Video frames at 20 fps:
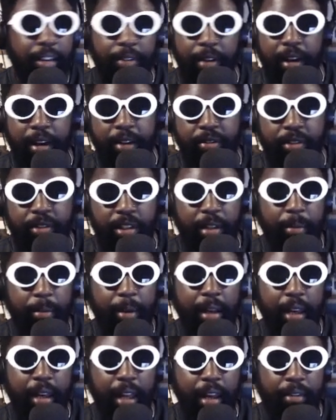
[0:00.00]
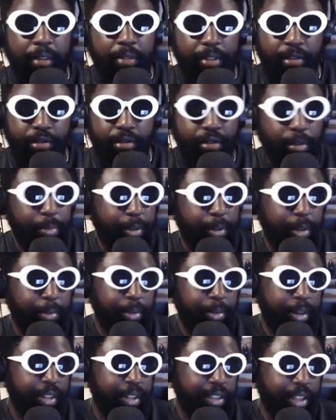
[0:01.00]
thing I've seen in my life. It's super
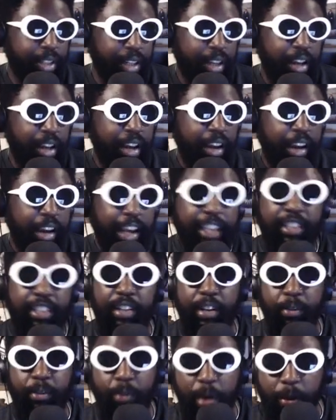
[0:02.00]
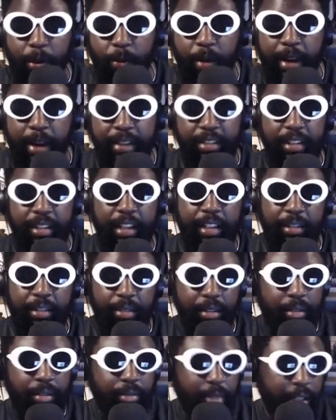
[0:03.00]
depressing. It's in one way, it's, it's
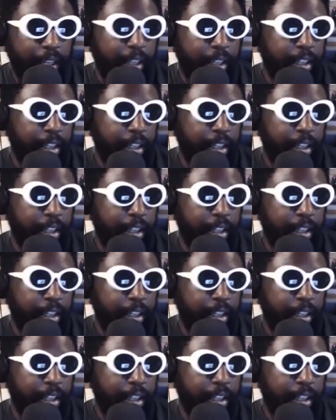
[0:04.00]
you know again